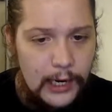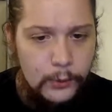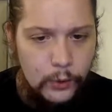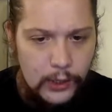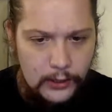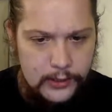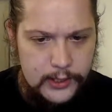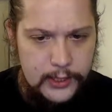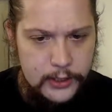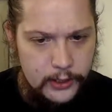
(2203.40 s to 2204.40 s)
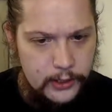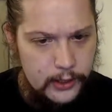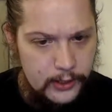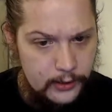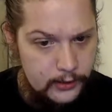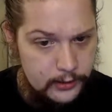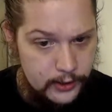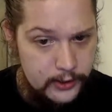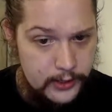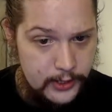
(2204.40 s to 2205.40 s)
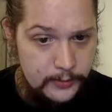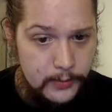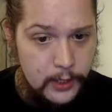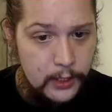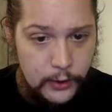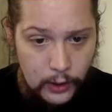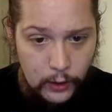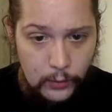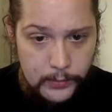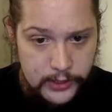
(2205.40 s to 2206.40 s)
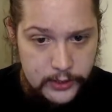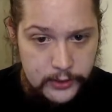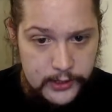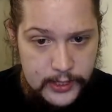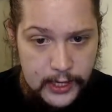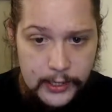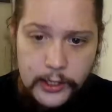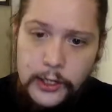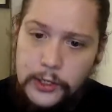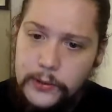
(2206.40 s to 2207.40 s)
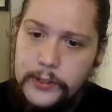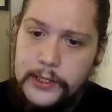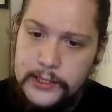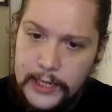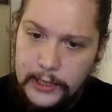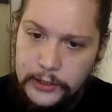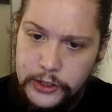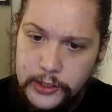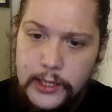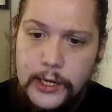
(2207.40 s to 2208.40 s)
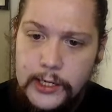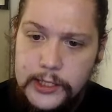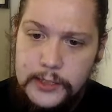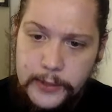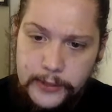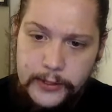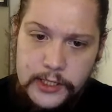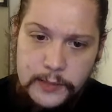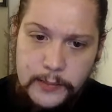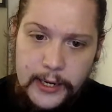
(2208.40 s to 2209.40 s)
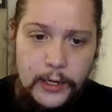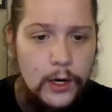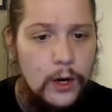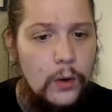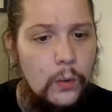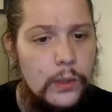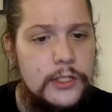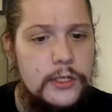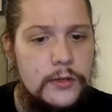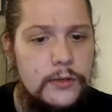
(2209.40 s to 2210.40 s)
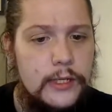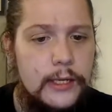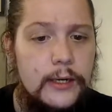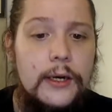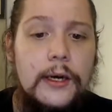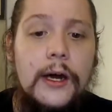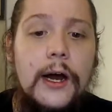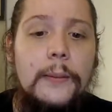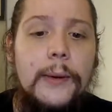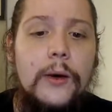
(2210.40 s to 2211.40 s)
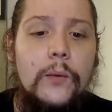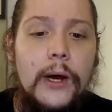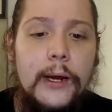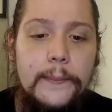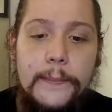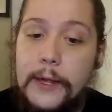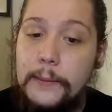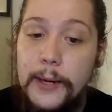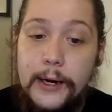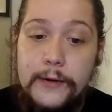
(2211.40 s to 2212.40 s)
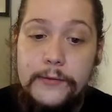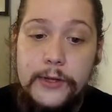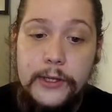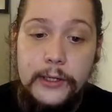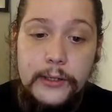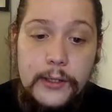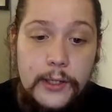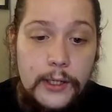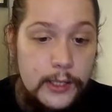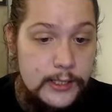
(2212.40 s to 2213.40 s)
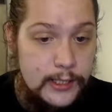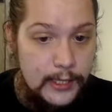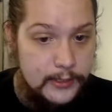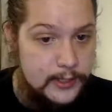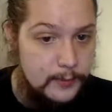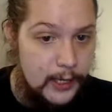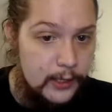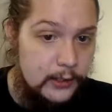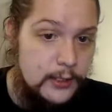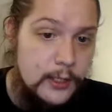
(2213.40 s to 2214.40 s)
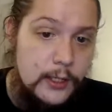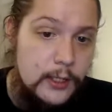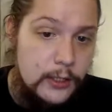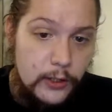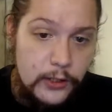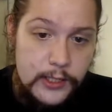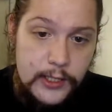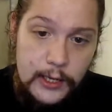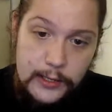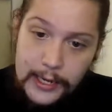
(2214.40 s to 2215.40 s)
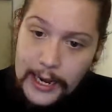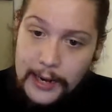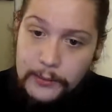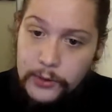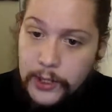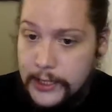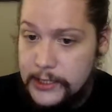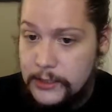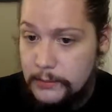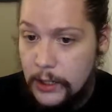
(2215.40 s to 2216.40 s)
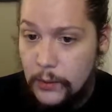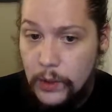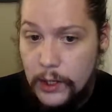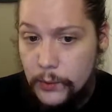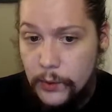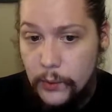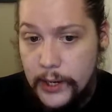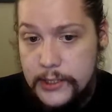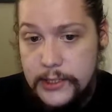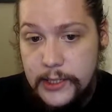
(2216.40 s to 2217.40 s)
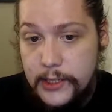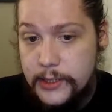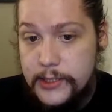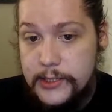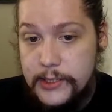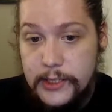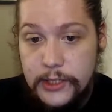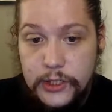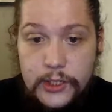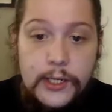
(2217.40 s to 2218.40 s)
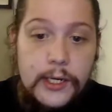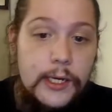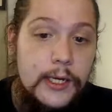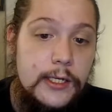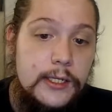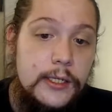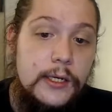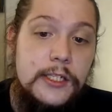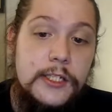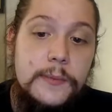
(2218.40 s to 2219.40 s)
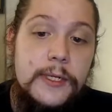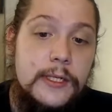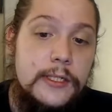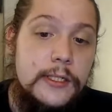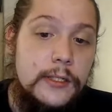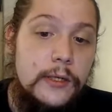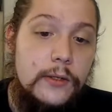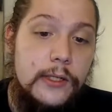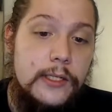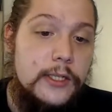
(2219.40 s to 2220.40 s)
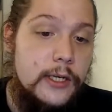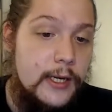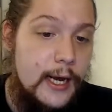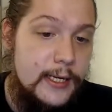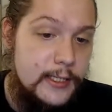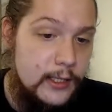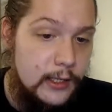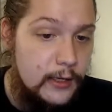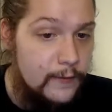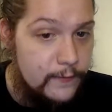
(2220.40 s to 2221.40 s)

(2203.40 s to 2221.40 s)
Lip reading: Abul Kharazan turned to him. "No, Mr. Asad, you're an intelligent, experienced man. What do you think?" "About what?" "About everything." Asad smiled, noticing that Abu Qais and Marwan were waiting to hear his decision. He started speaking slowly and sarcastically.